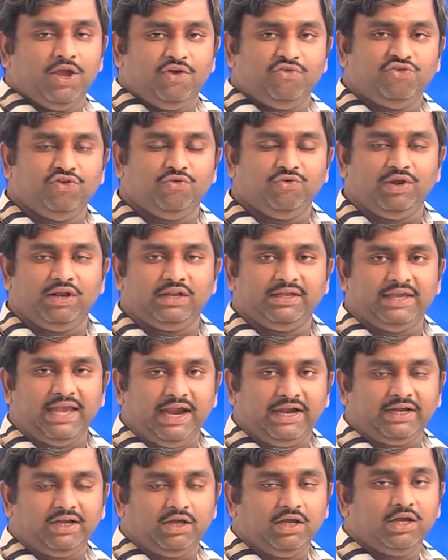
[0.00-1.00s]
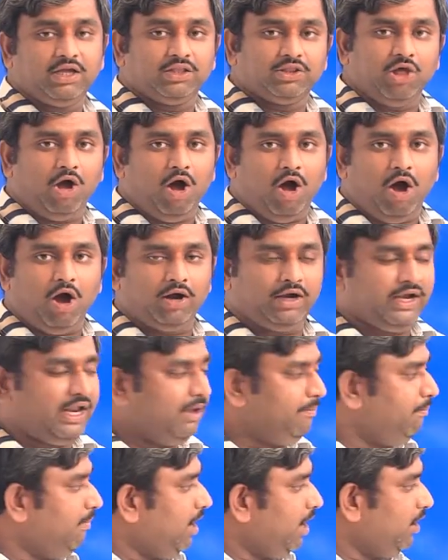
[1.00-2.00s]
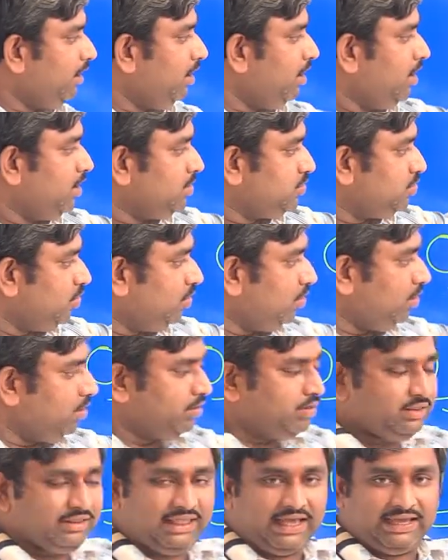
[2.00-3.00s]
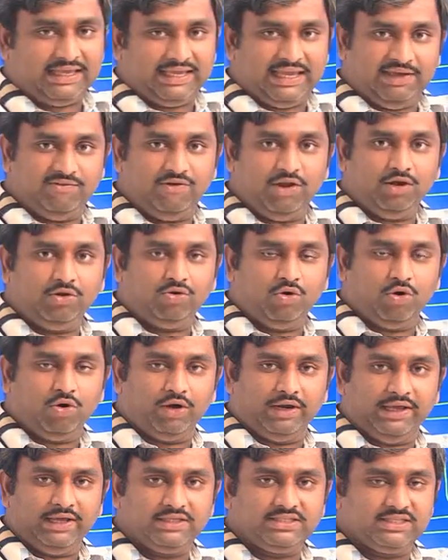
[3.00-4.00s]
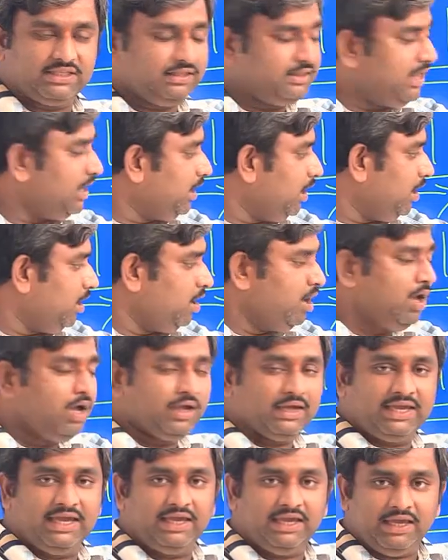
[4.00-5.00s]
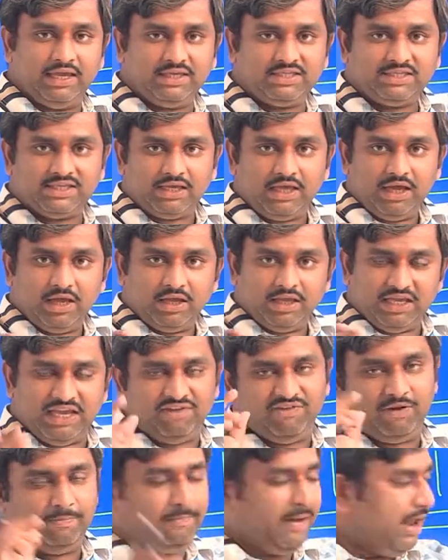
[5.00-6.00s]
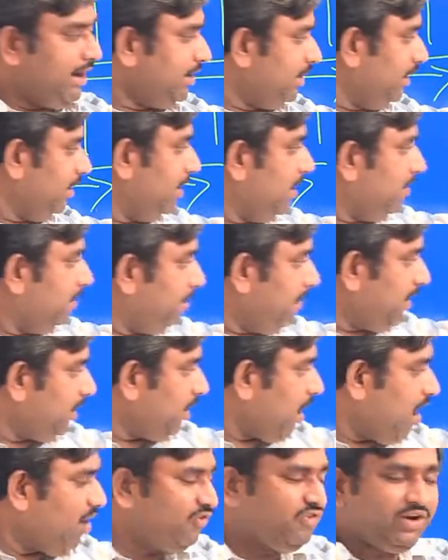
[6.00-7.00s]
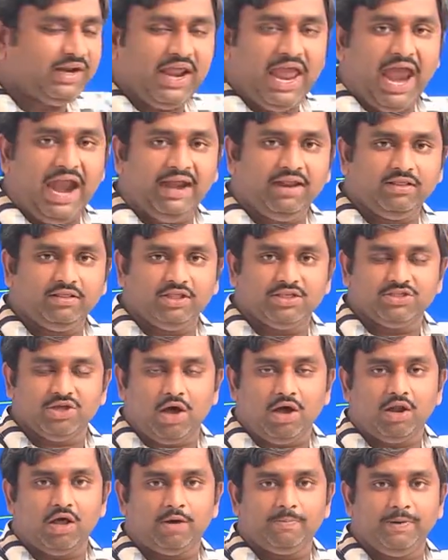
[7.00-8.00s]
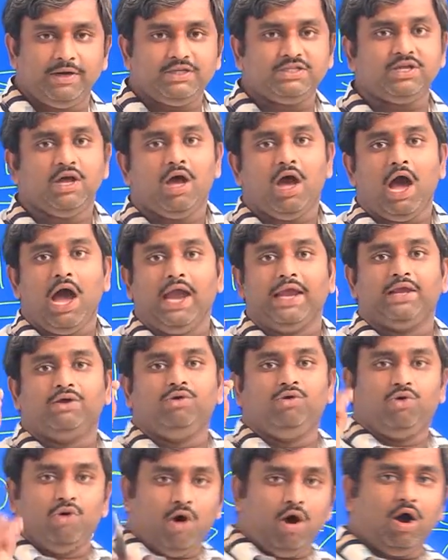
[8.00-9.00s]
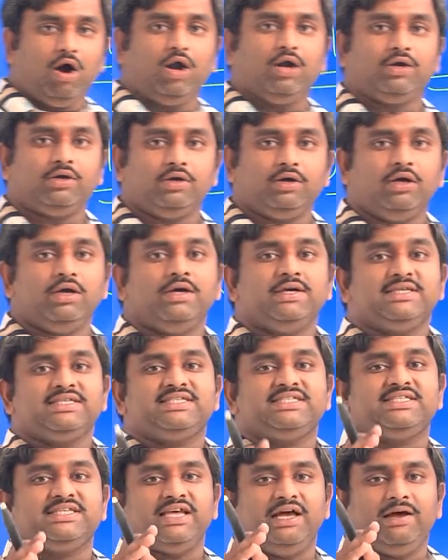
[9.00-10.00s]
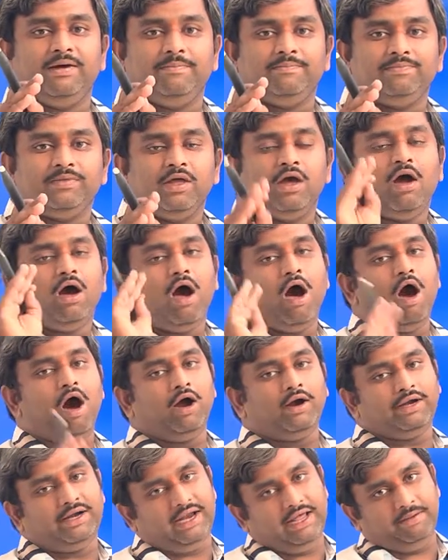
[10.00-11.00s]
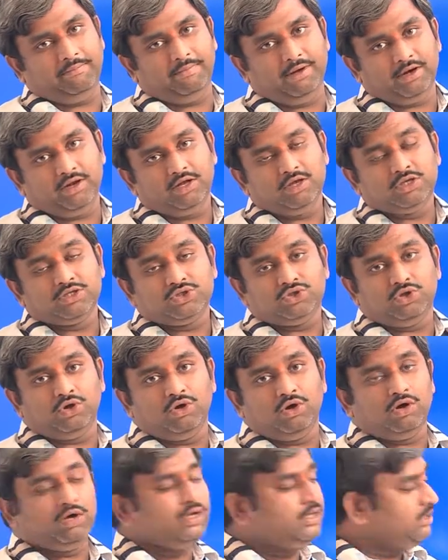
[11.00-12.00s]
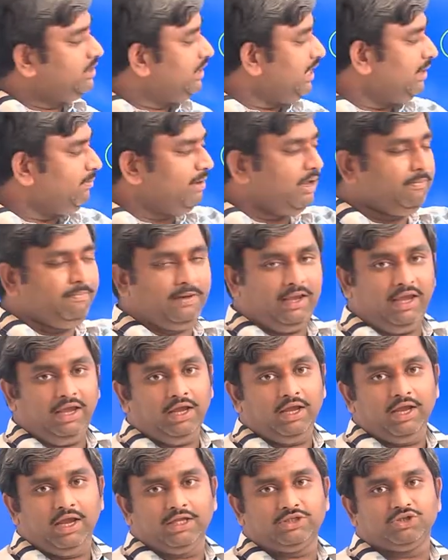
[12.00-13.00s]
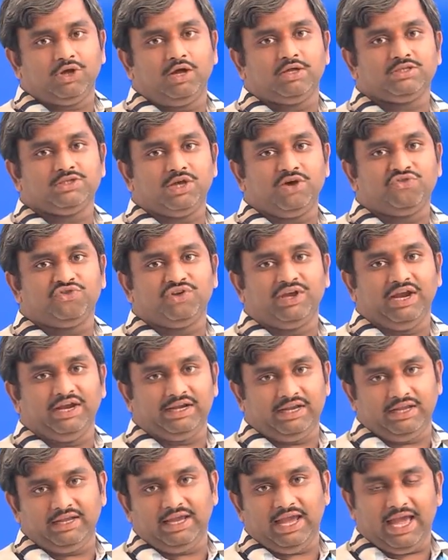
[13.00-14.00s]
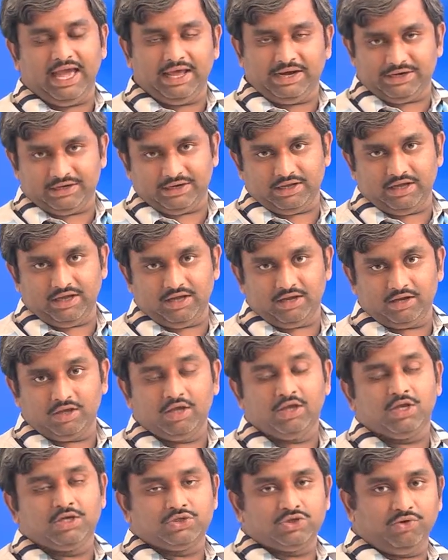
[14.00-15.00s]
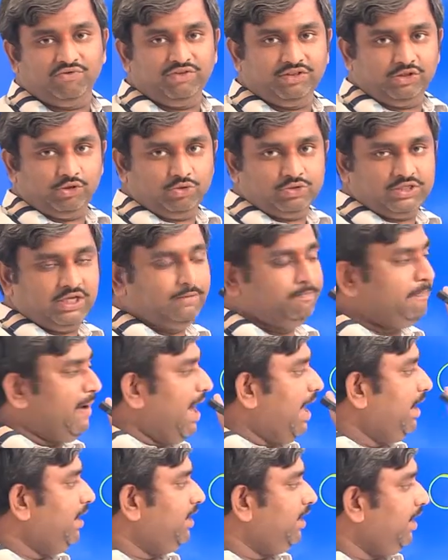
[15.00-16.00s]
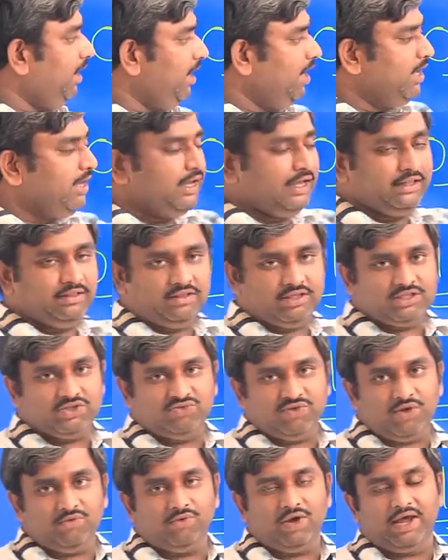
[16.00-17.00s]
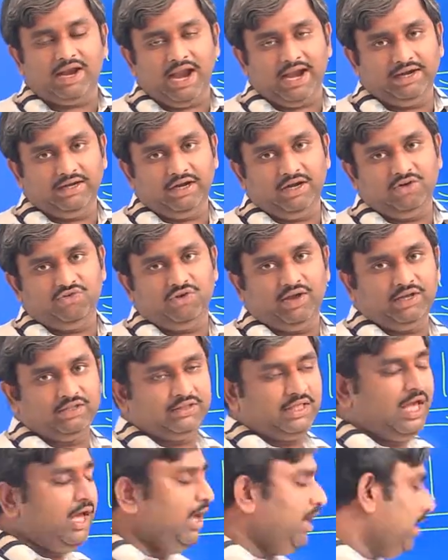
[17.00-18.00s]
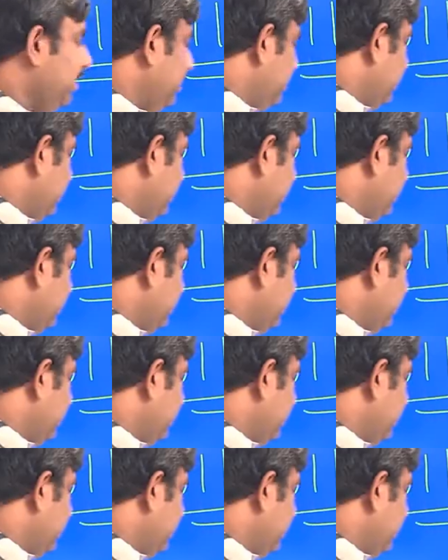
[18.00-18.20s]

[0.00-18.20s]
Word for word: if you will get the odd number, so the given code is, the key is even parity. But after adding these orbits, I got some odd number. So there may be a chance of getting error. So with using parity, in this way we are identifying the